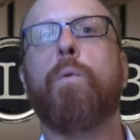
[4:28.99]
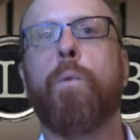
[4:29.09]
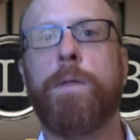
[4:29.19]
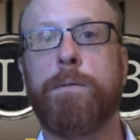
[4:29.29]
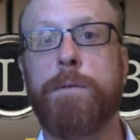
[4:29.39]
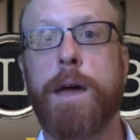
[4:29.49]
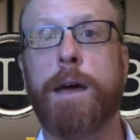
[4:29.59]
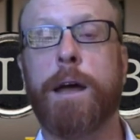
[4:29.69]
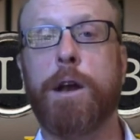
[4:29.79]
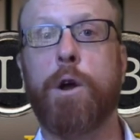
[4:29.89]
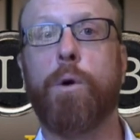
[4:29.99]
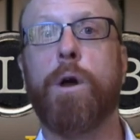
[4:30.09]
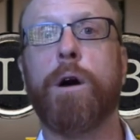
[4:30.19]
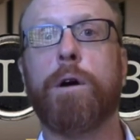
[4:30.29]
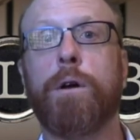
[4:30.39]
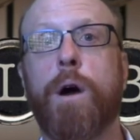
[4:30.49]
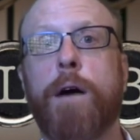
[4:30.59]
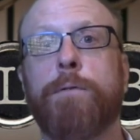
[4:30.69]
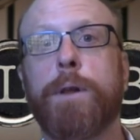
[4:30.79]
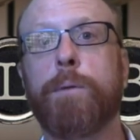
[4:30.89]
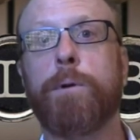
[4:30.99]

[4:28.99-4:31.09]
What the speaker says: when the VA can no longer lawfully